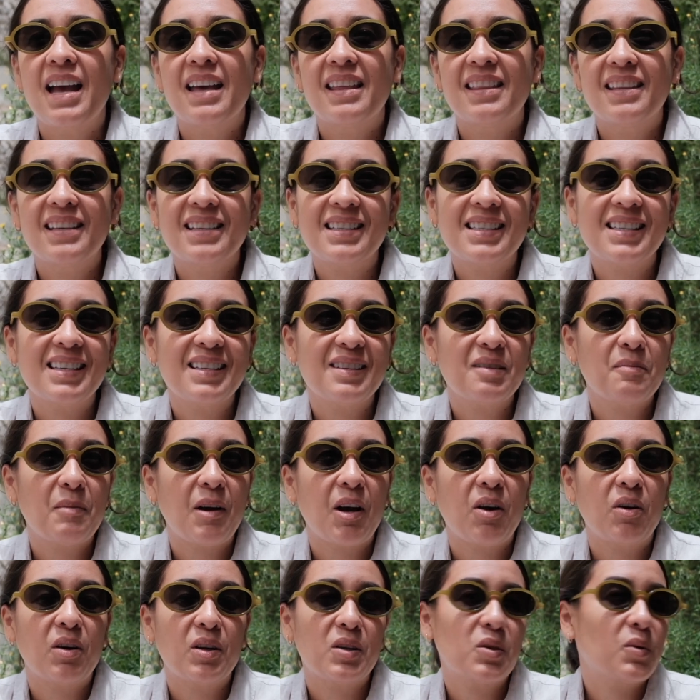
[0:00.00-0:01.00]
This is
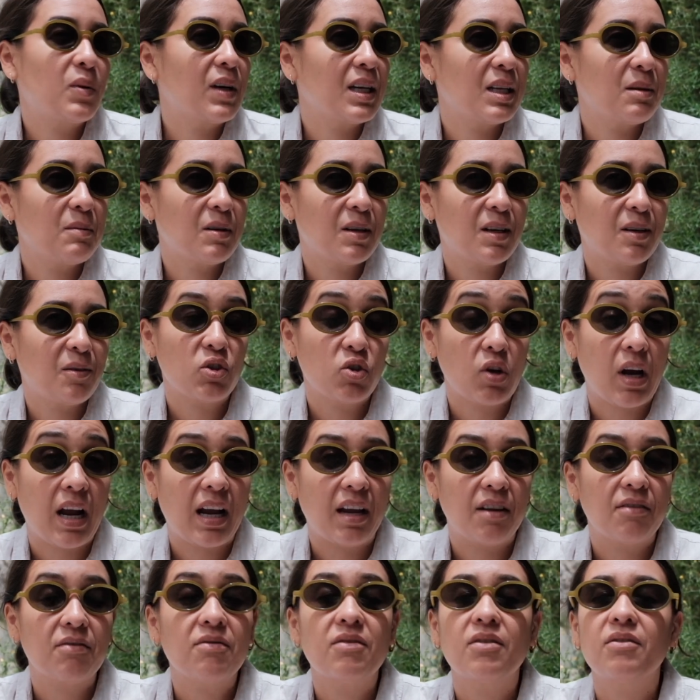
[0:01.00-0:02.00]
about a 20-minute
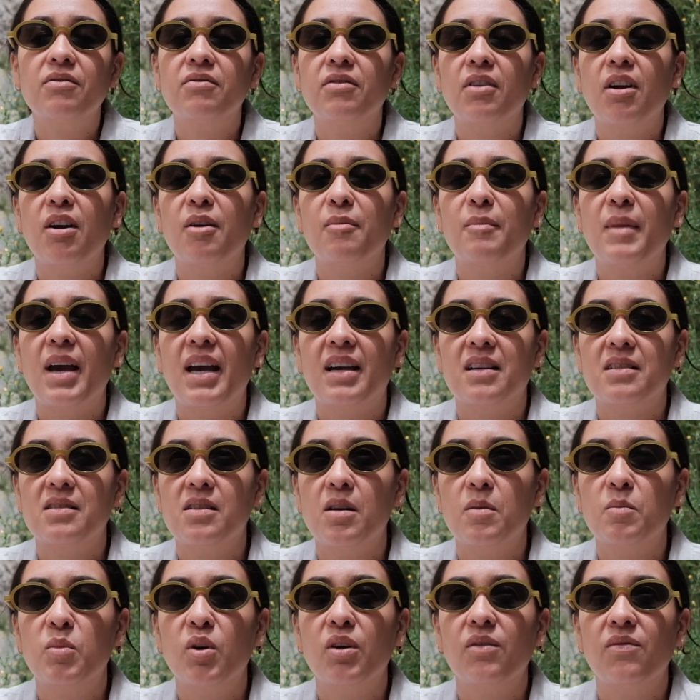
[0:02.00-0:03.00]
drive from
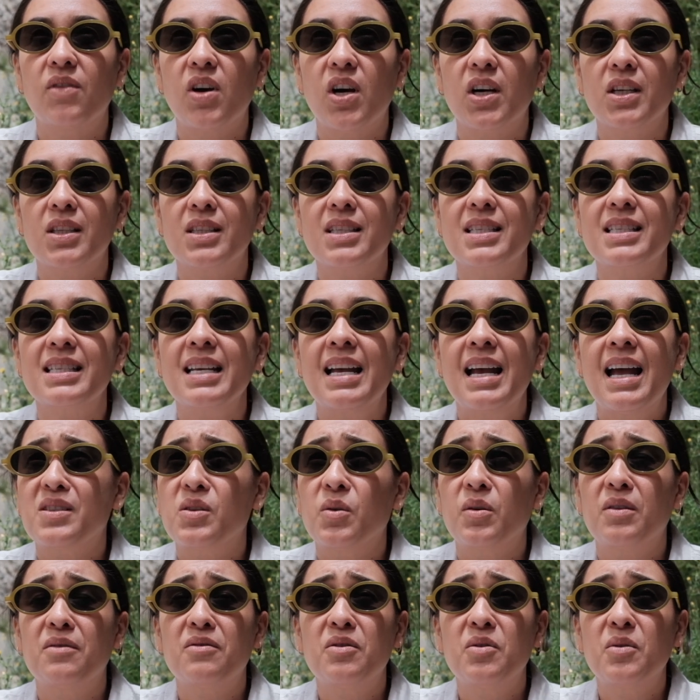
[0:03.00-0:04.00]
Aix-en-Provence.
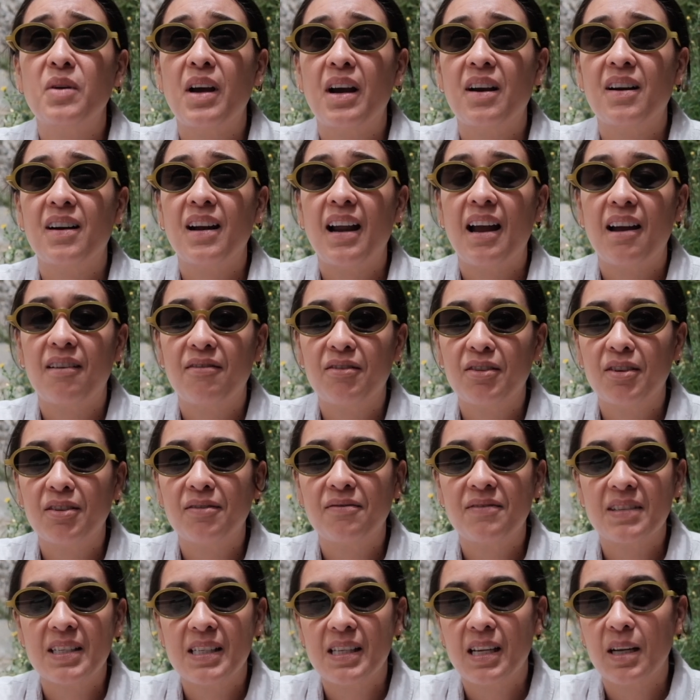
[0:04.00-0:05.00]
So if you are ever
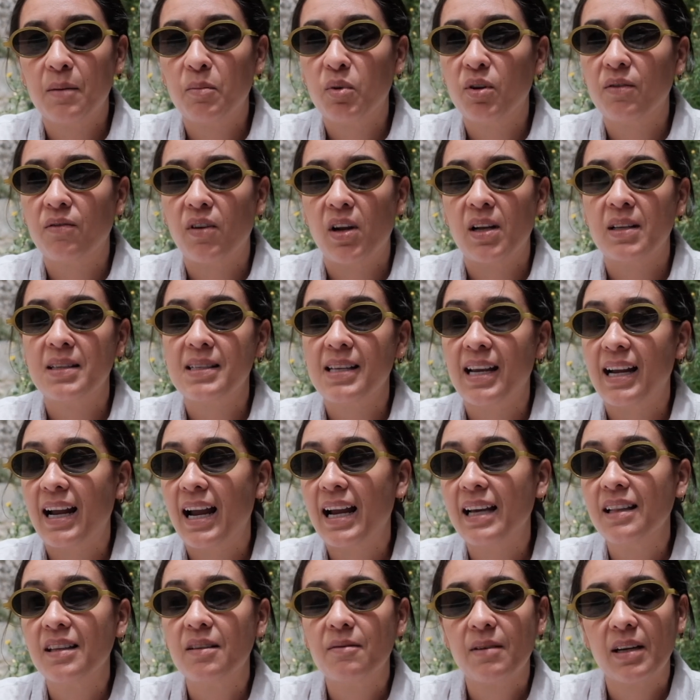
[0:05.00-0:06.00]
visiting Provence, I
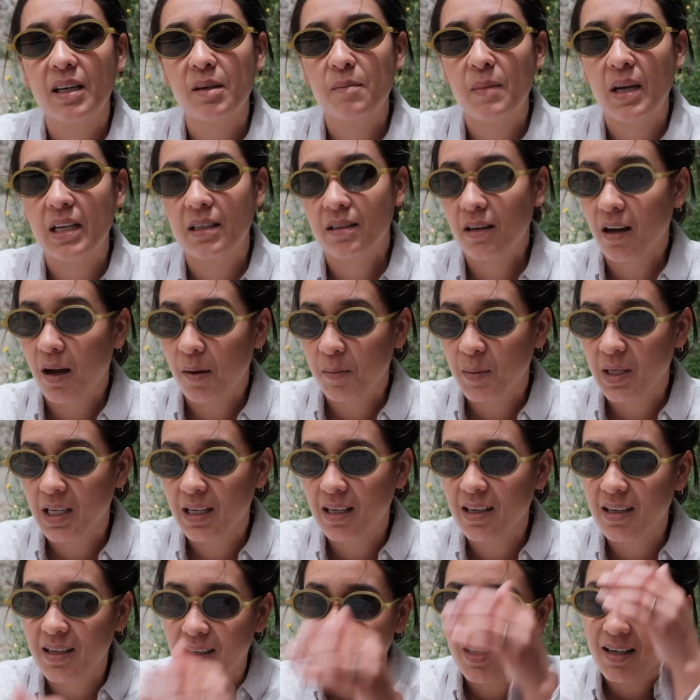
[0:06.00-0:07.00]
highly recommend coming
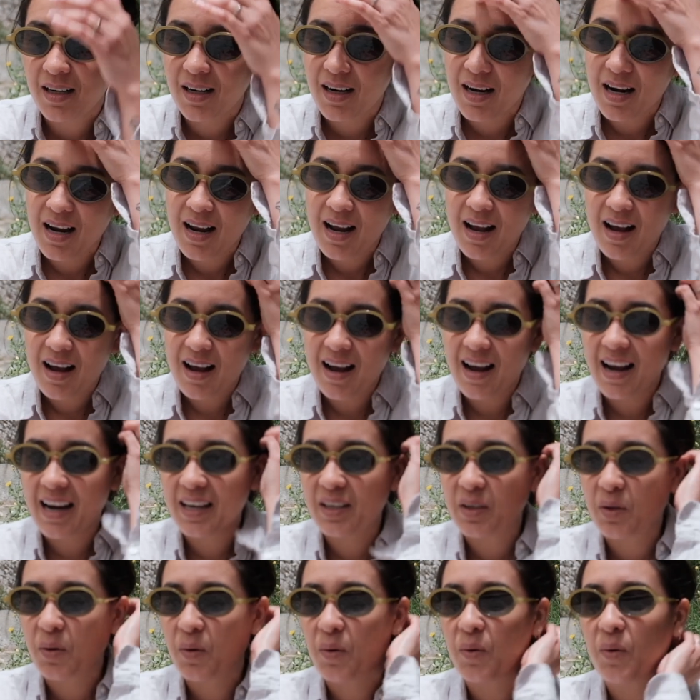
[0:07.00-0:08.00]
here. I
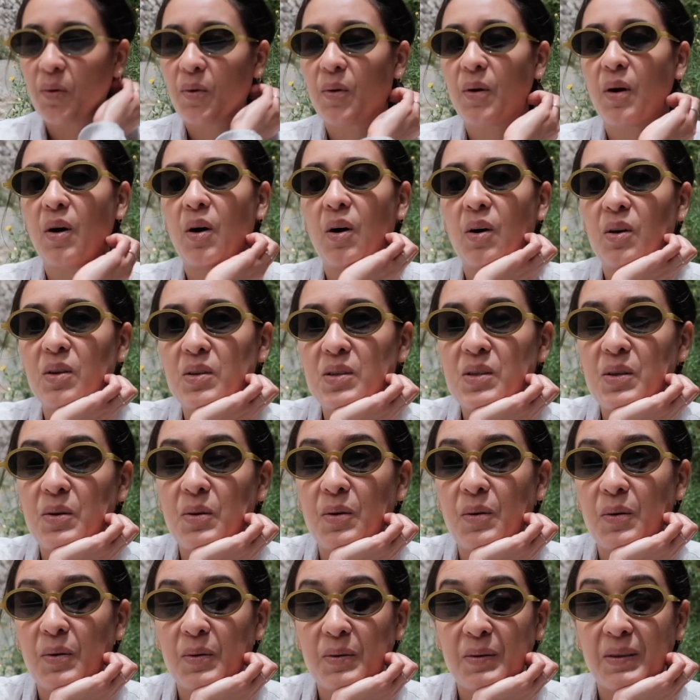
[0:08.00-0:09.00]
know
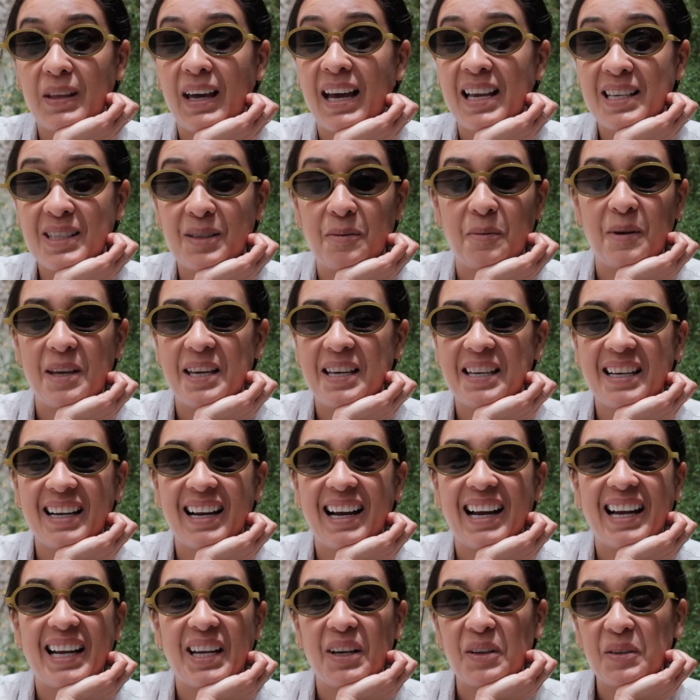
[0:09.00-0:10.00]
also last week
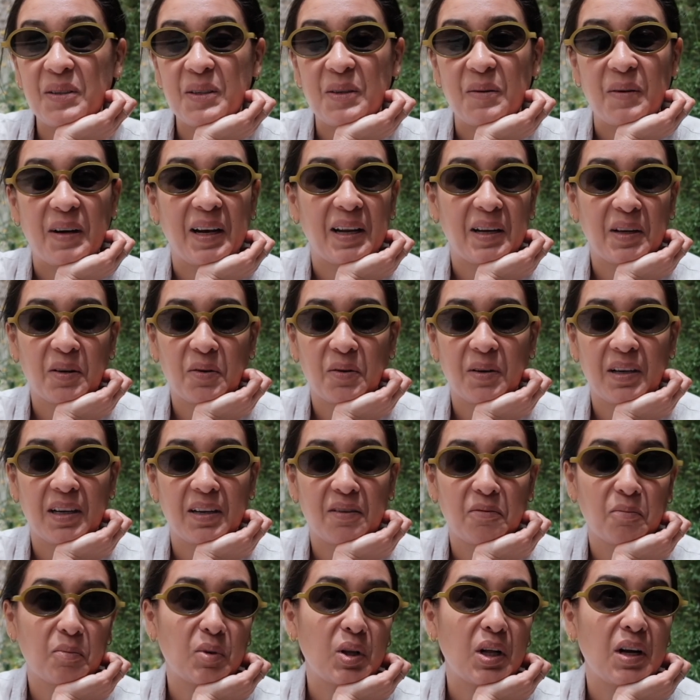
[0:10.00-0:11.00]
I also had a
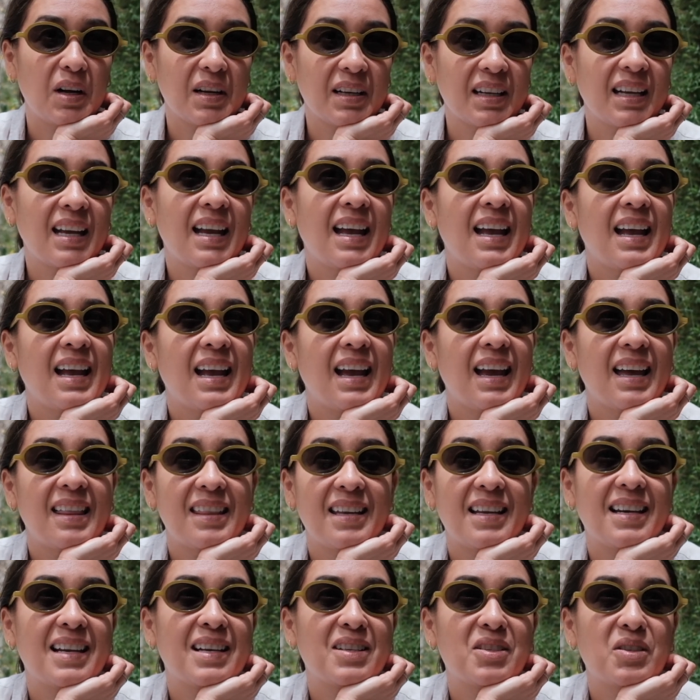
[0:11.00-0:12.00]
creative block, and
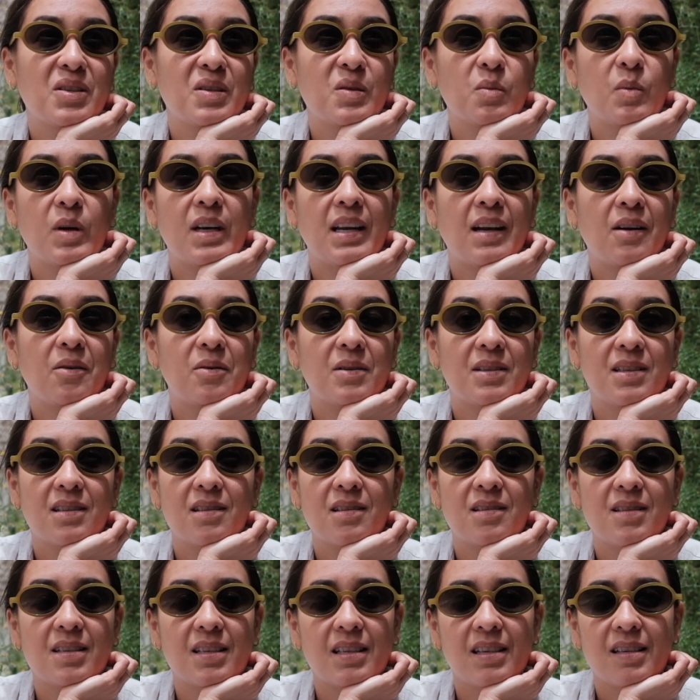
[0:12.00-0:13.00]
then I just went out into
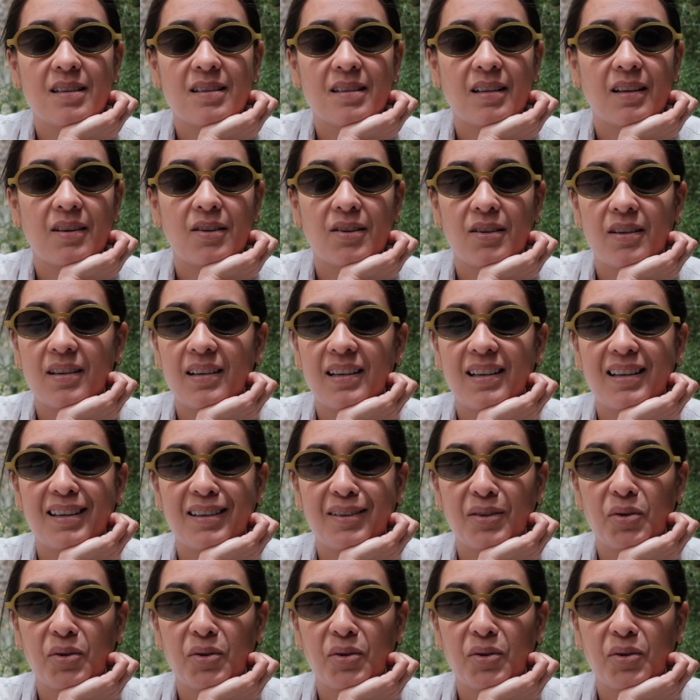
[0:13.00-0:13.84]
the city center and